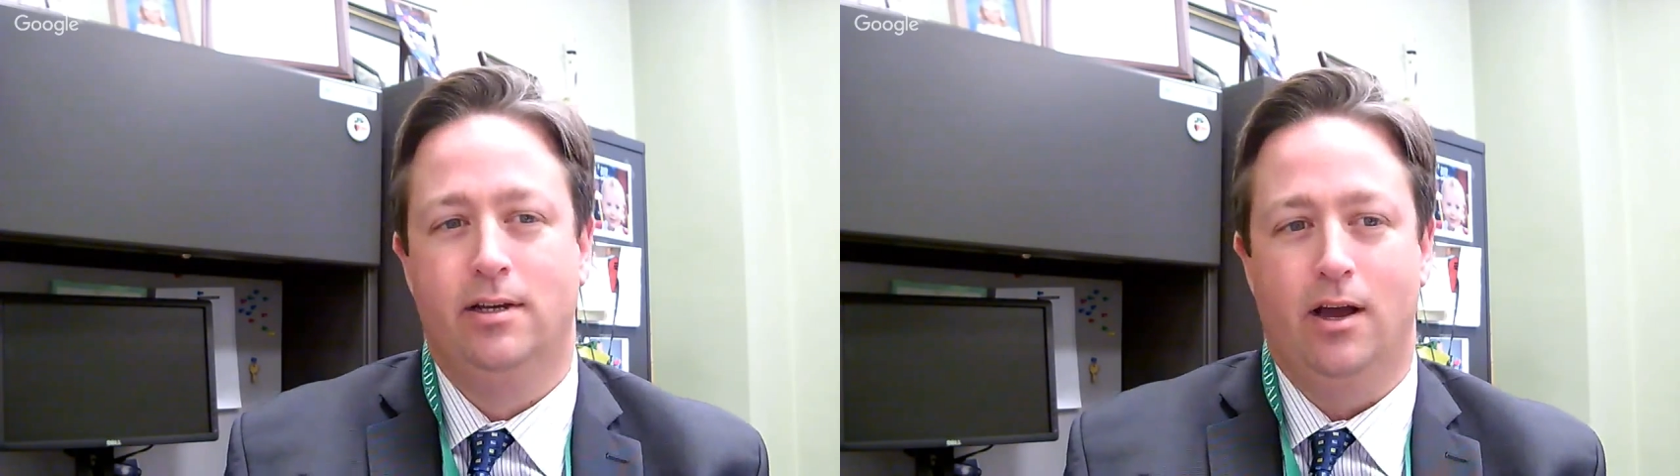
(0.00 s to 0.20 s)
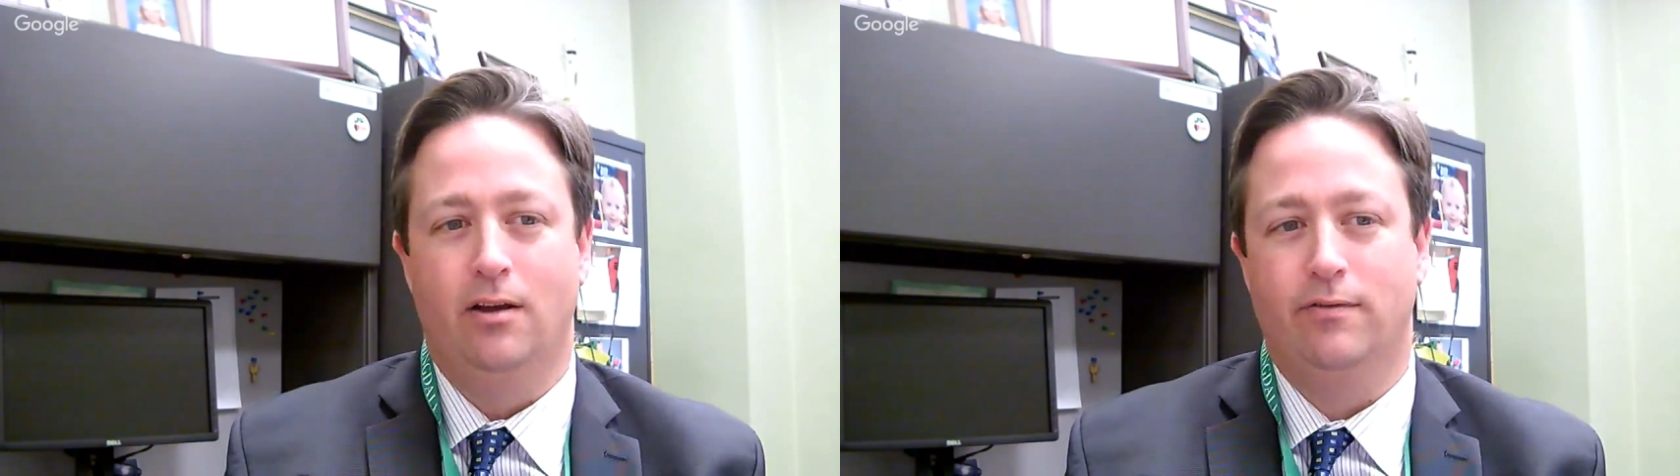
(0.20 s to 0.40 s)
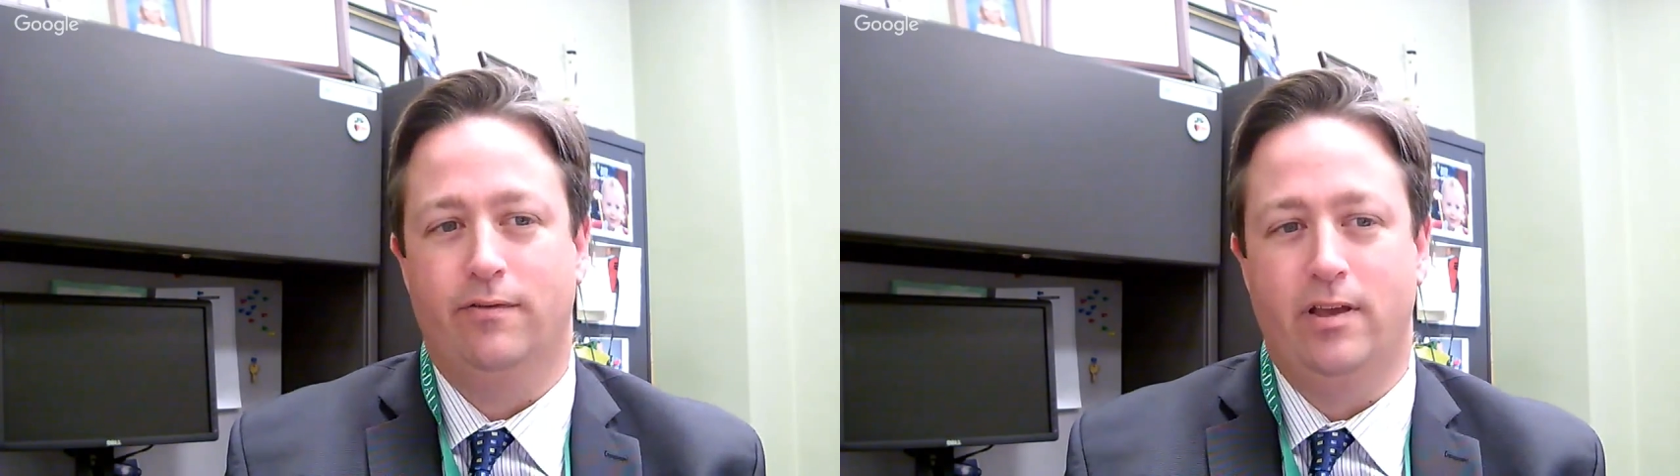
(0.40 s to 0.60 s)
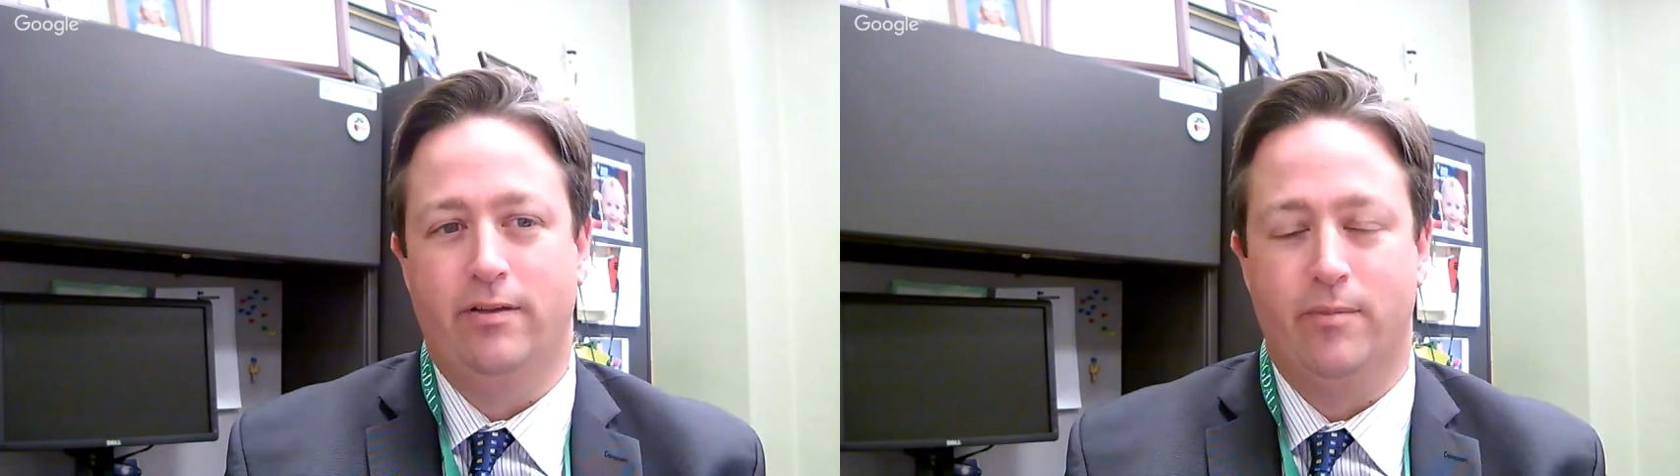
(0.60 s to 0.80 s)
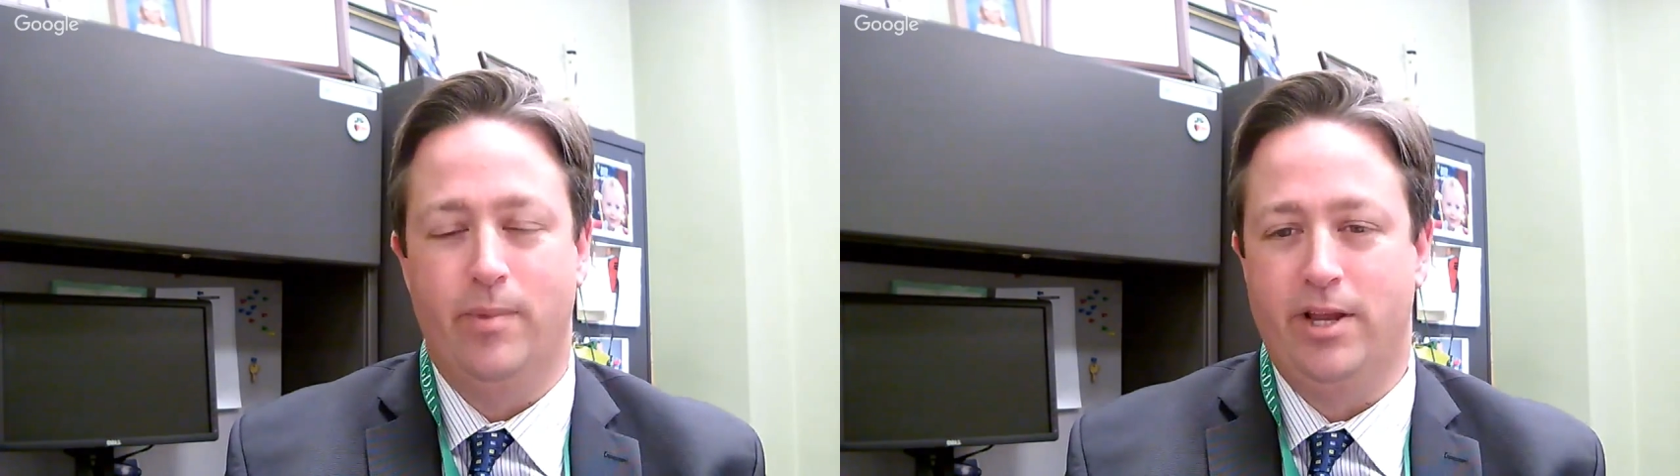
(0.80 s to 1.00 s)
of
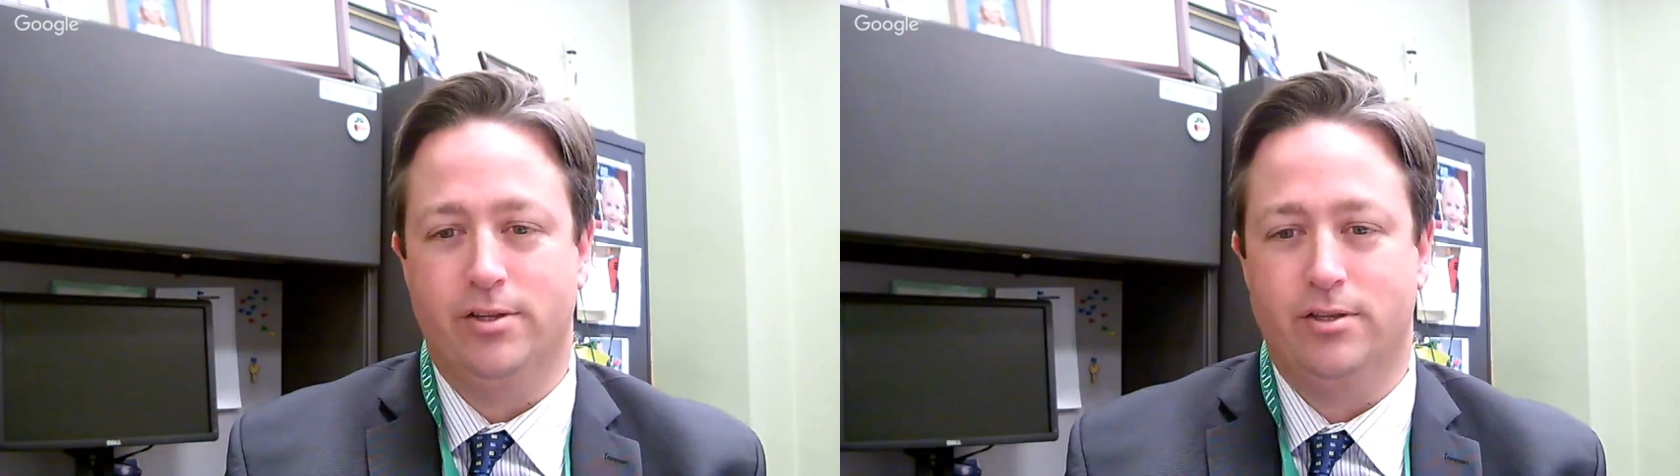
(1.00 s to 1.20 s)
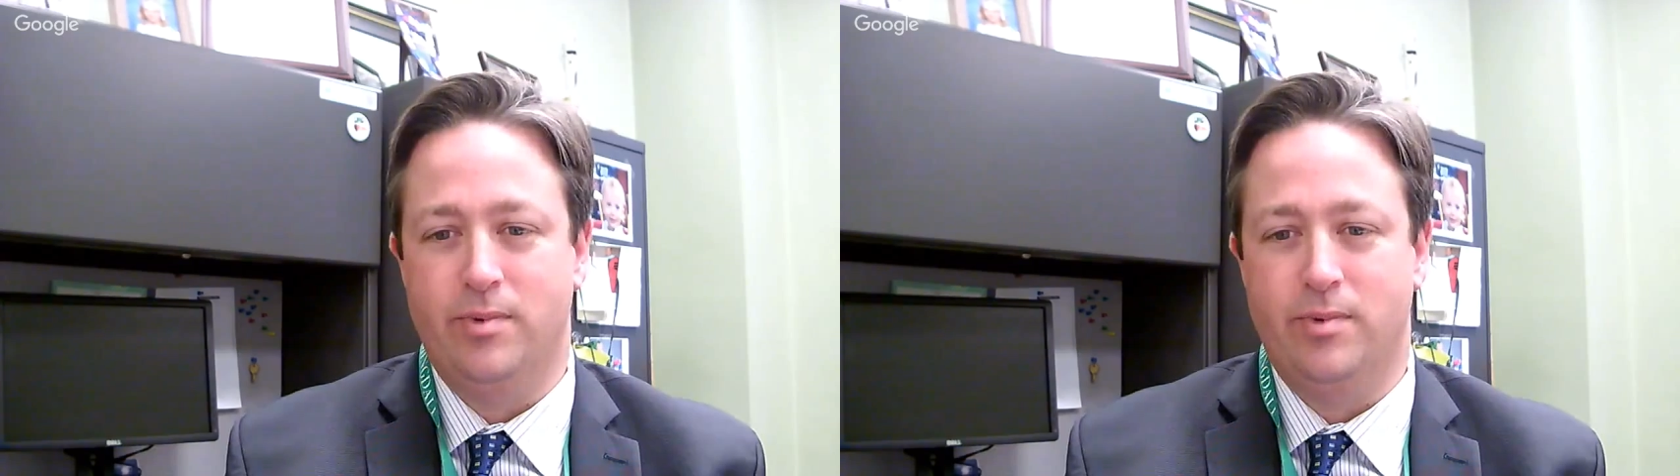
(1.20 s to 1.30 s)
information?